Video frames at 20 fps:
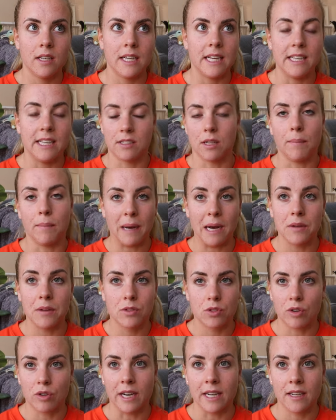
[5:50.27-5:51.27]
is about
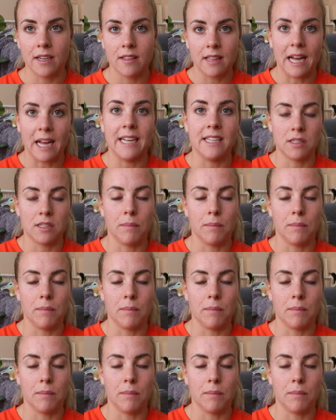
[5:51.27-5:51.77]
strength, that is